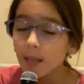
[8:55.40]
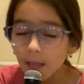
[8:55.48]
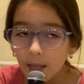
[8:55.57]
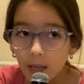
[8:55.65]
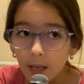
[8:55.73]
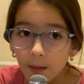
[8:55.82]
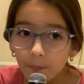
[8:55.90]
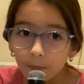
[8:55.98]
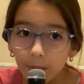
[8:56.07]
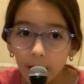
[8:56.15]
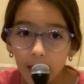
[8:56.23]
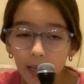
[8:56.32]
He
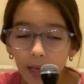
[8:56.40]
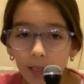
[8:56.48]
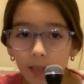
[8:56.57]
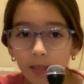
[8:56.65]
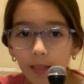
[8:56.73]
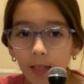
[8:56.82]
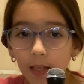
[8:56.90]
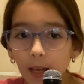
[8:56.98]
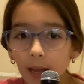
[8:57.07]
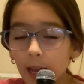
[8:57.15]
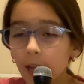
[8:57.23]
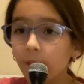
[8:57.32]
is
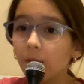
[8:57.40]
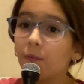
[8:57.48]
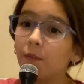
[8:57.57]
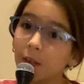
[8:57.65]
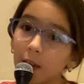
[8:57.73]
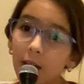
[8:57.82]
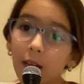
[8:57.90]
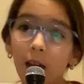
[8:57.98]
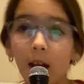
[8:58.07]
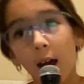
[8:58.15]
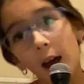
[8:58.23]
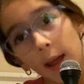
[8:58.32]
a
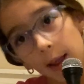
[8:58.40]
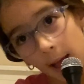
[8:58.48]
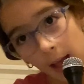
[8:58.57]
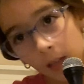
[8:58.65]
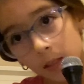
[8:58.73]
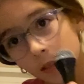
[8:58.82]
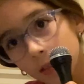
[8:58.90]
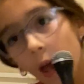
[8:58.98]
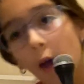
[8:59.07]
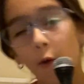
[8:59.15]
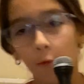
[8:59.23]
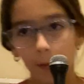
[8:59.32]
VIS,
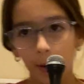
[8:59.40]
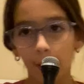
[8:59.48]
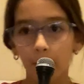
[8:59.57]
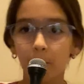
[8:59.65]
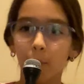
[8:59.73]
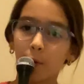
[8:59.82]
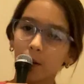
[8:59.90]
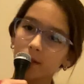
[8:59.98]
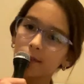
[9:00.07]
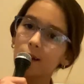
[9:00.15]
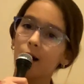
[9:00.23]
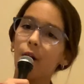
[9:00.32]
very important
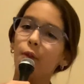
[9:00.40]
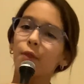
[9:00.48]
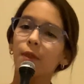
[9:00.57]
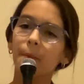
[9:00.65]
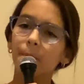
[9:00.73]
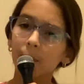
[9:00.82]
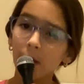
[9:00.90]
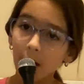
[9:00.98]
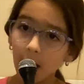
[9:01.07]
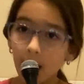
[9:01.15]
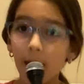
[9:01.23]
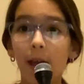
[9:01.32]
sloth.
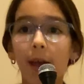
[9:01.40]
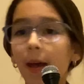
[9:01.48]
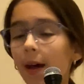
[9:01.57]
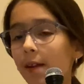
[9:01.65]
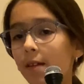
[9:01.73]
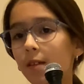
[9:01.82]
And